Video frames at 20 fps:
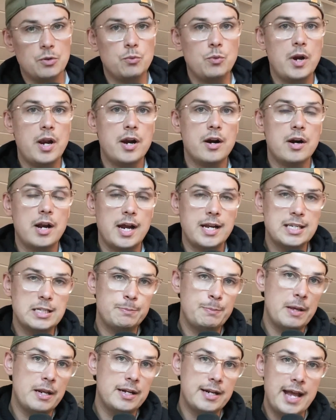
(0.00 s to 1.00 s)
where I
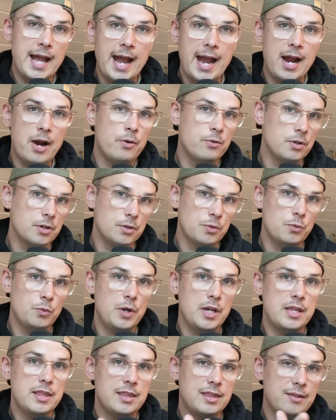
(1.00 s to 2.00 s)
spent an hour with